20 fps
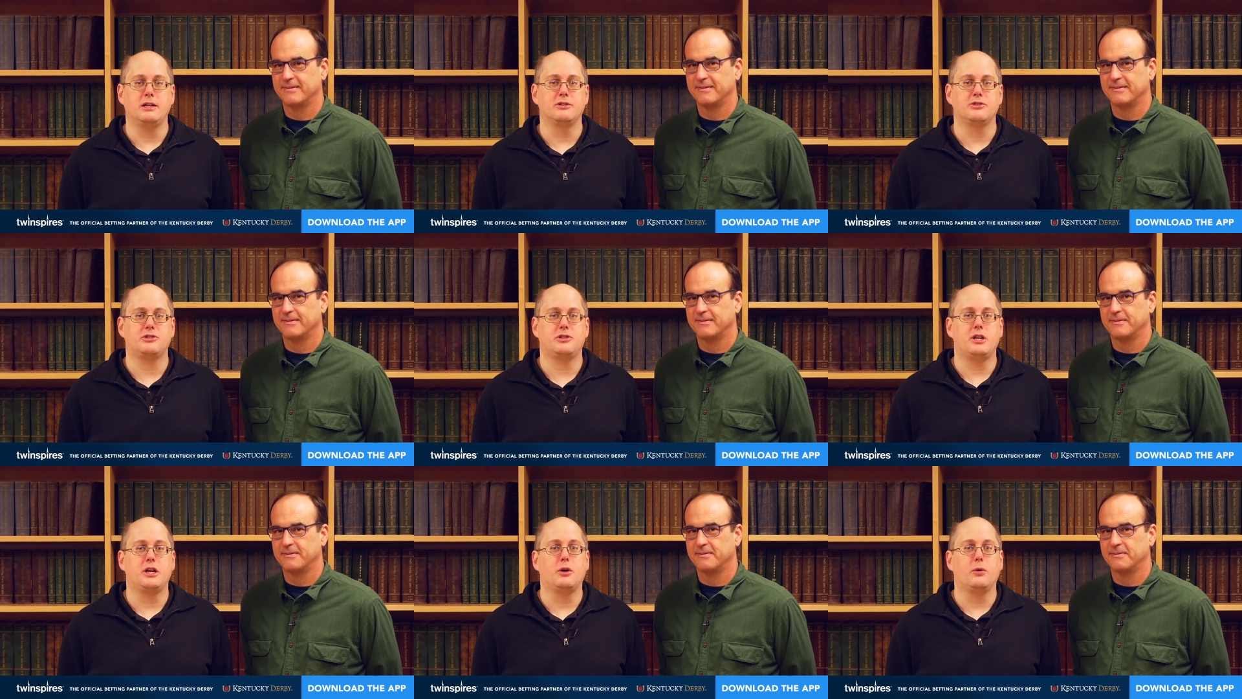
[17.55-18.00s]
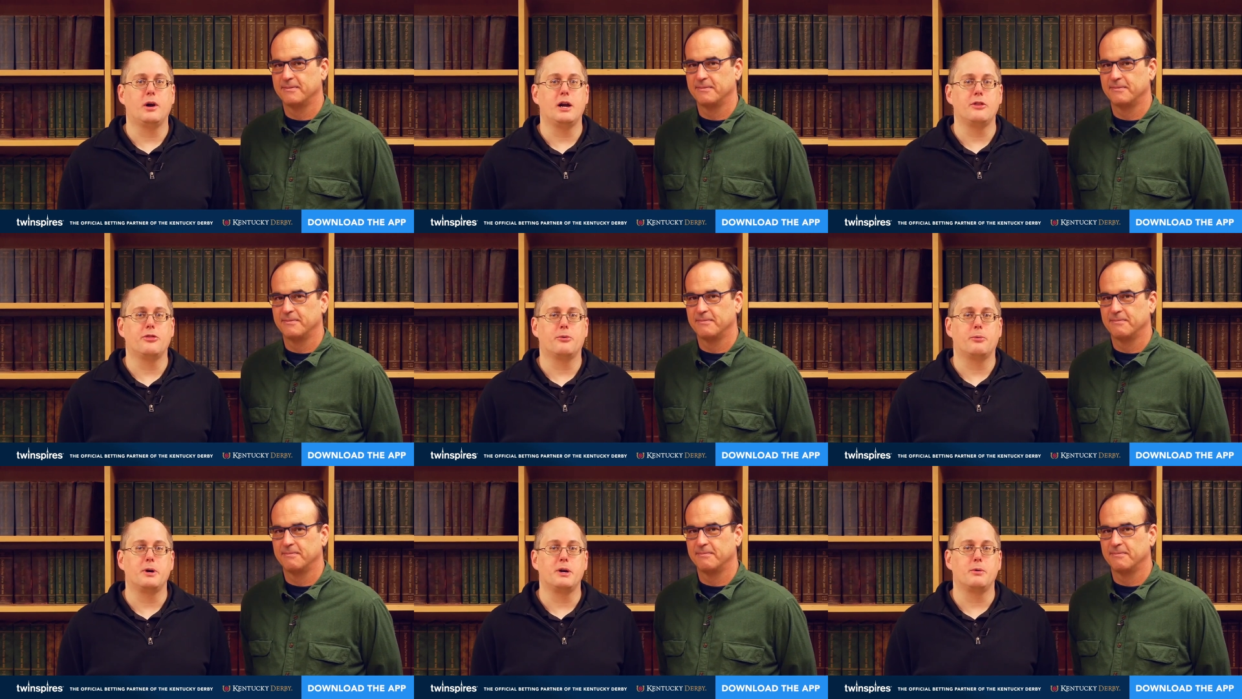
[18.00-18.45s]
Speaker 1: is the
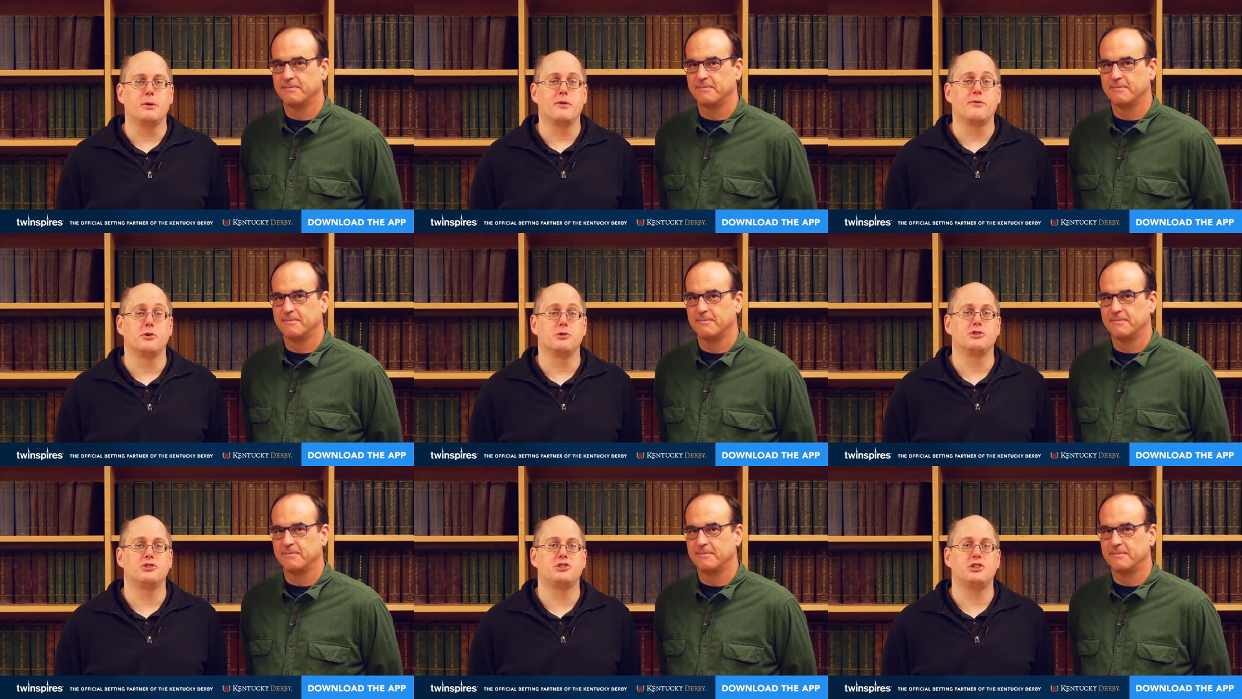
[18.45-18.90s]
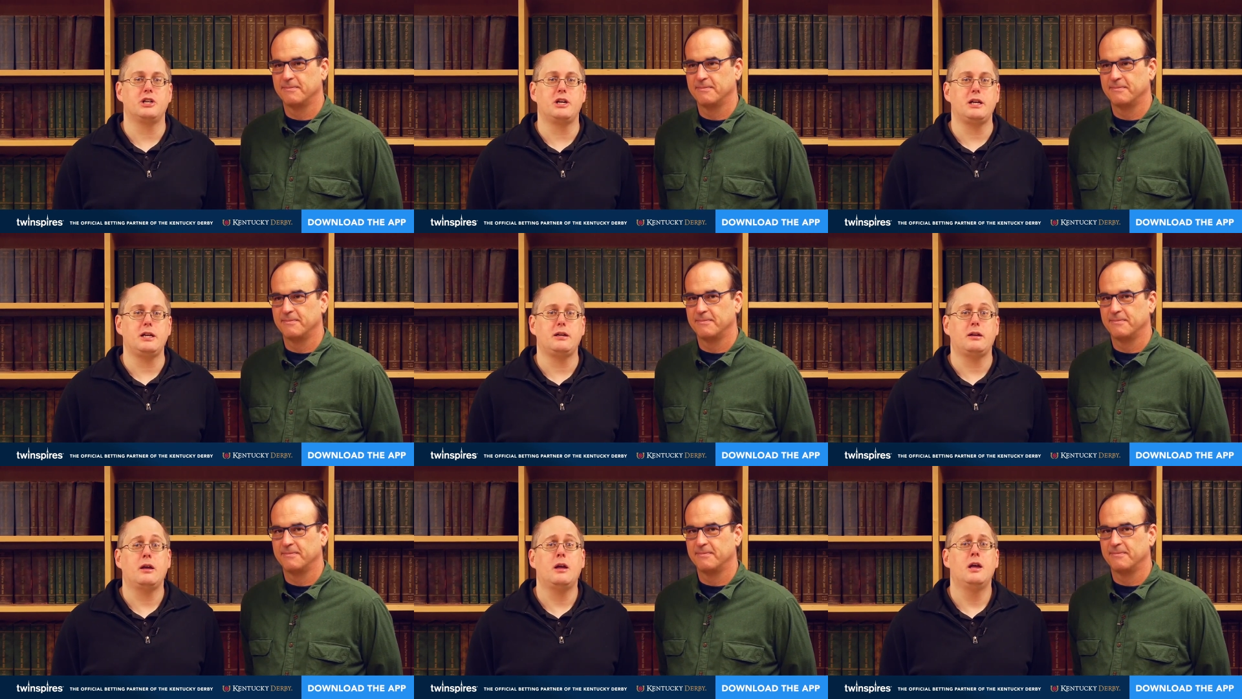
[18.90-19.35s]
Grade 3 River
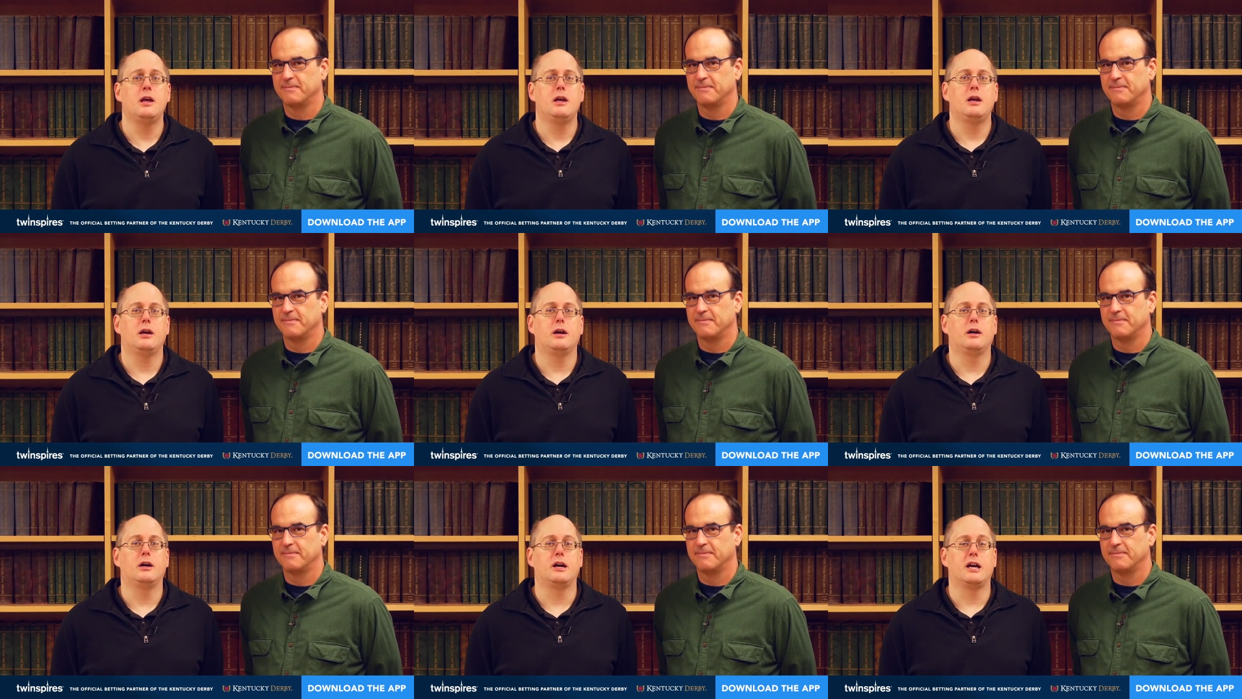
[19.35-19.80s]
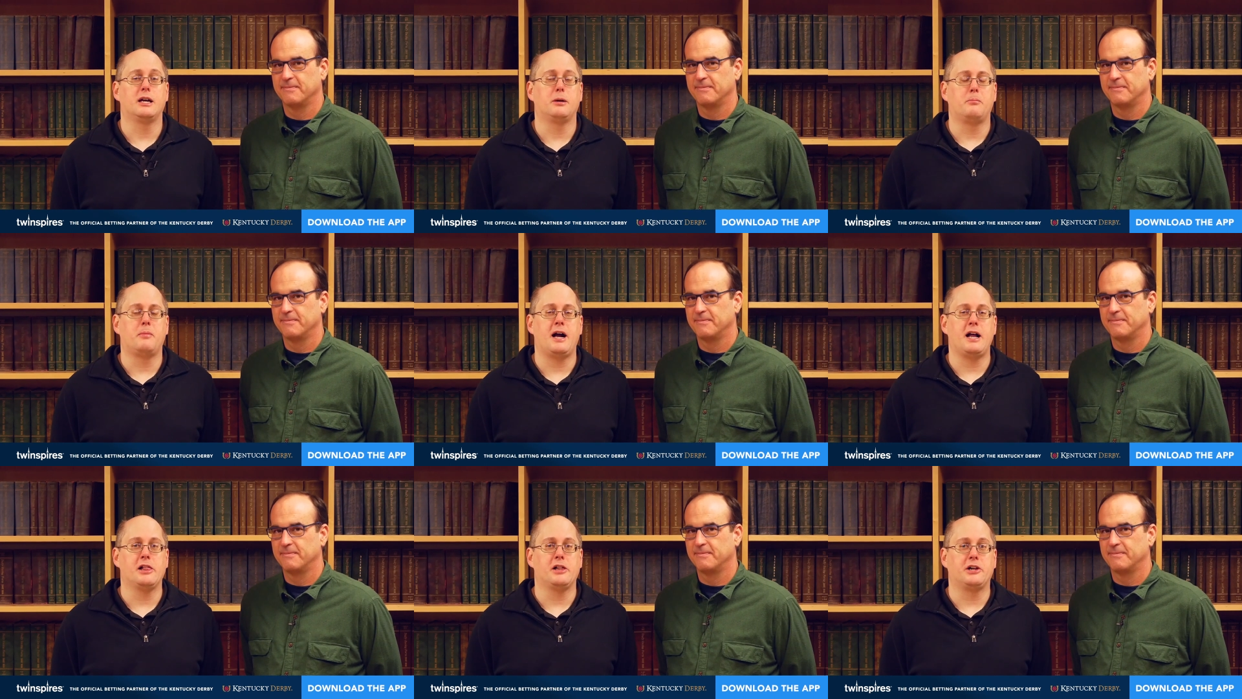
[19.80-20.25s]
City uh, at a
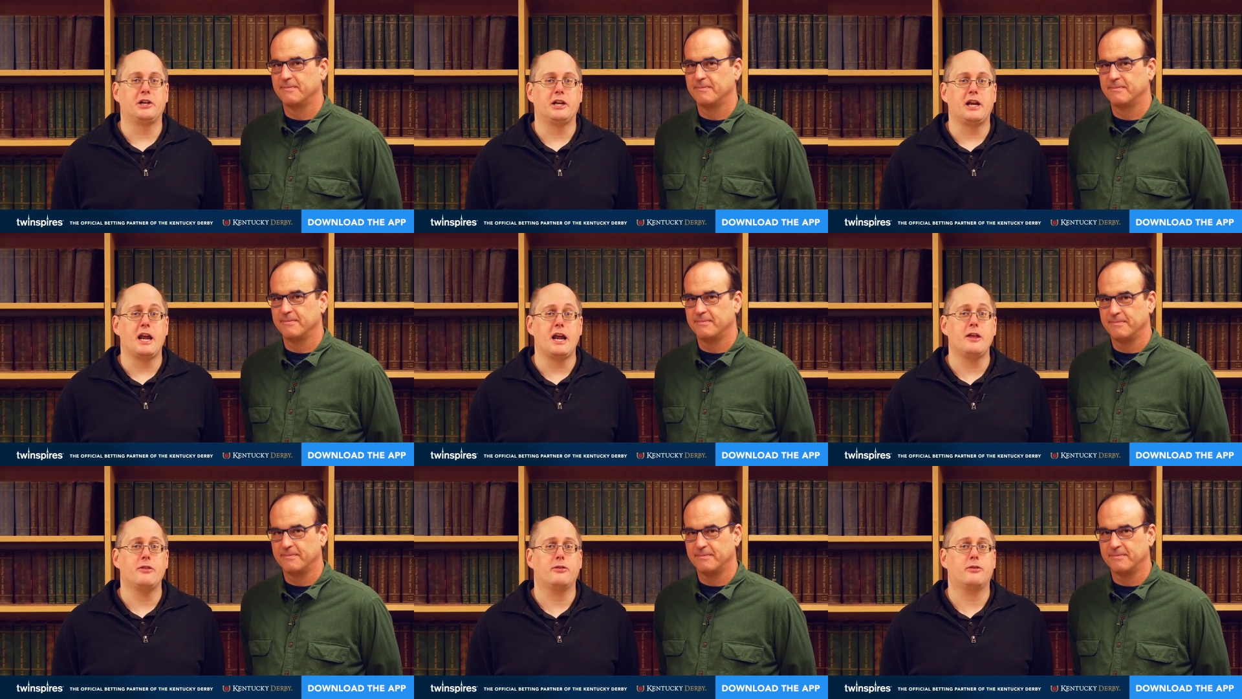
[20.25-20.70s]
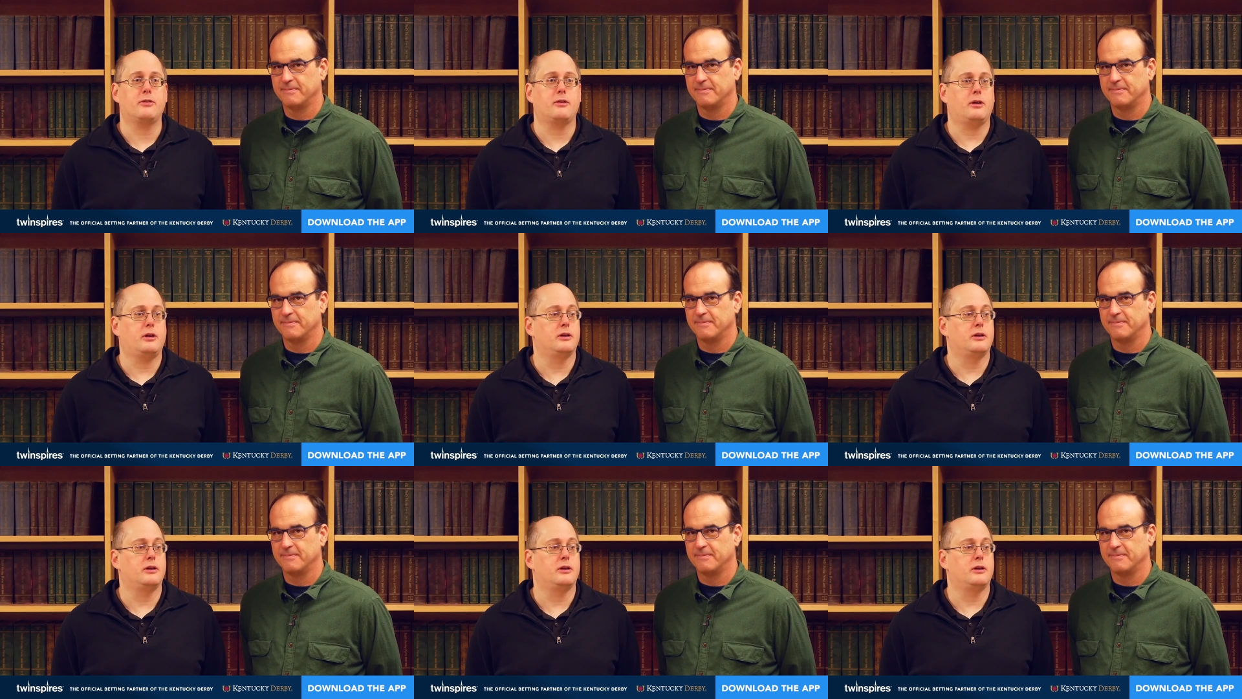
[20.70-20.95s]
mile and an eighth.